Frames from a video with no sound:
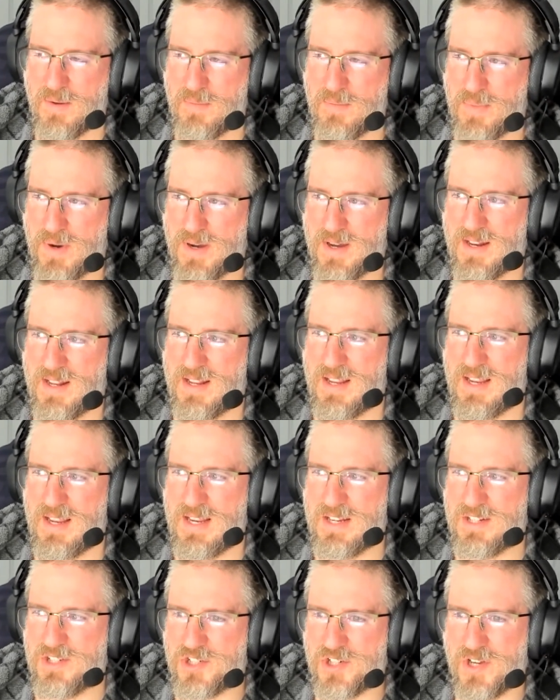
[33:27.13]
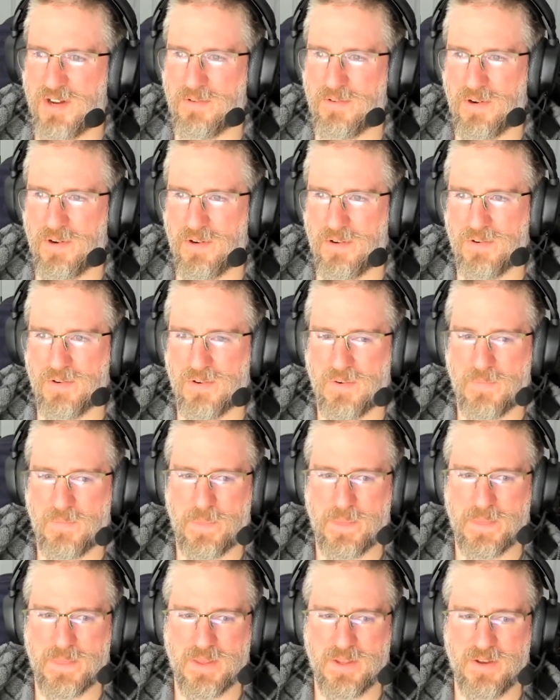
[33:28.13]
But in general,
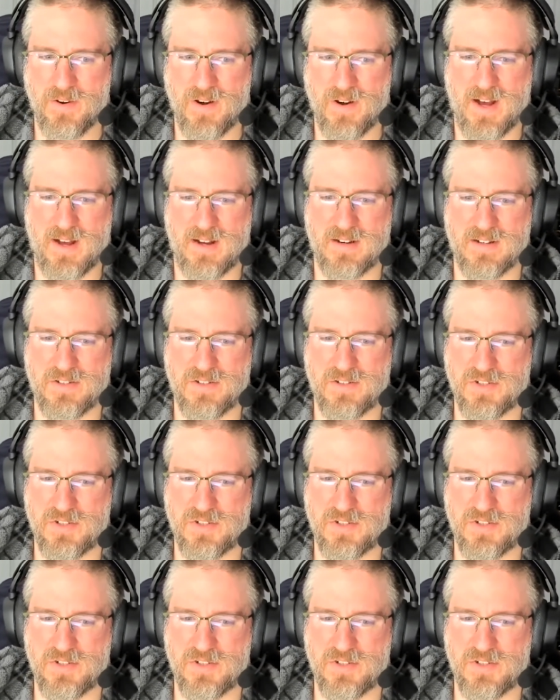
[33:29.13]
you're not